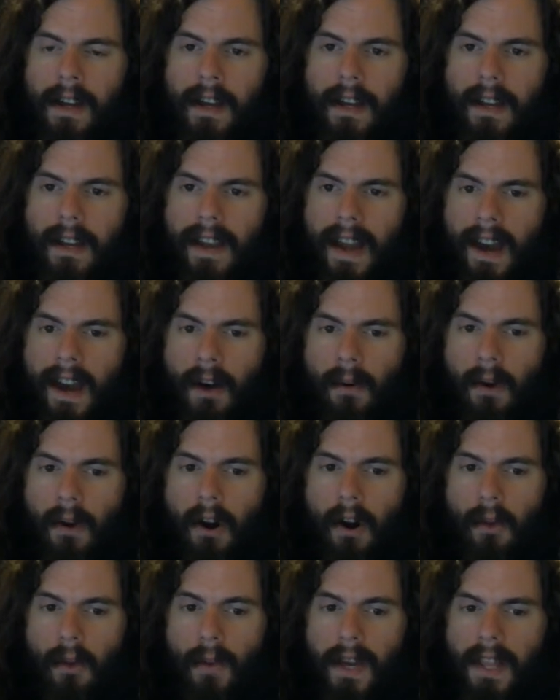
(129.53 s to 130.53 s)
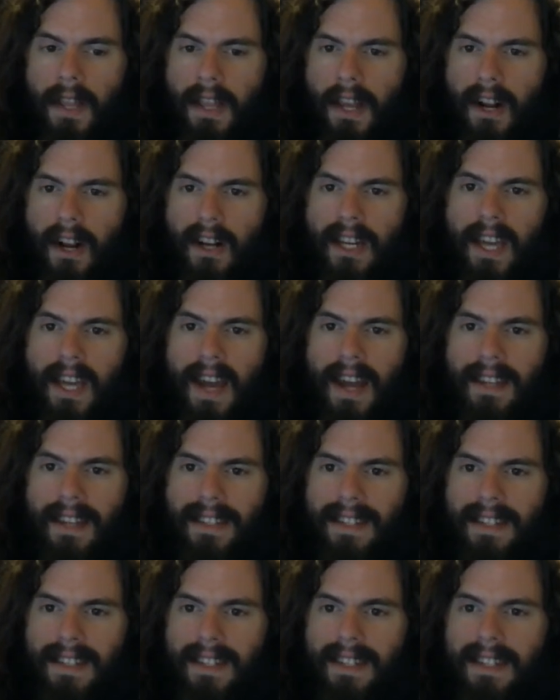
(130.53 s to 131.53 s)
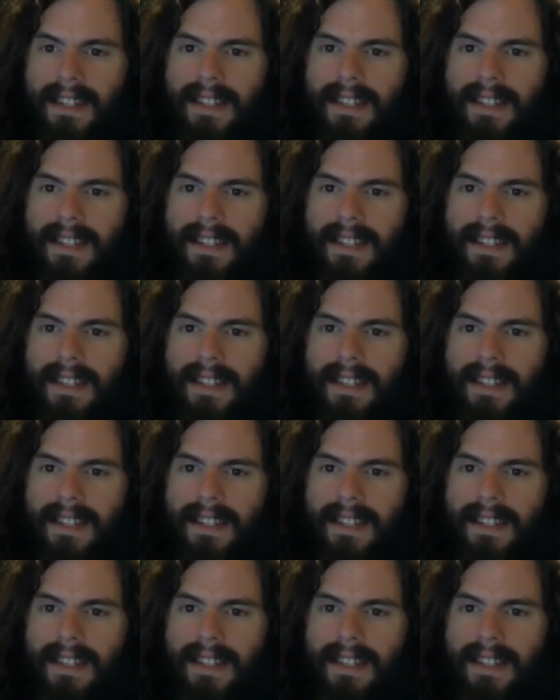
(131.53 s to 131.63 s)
Now, are we there yet?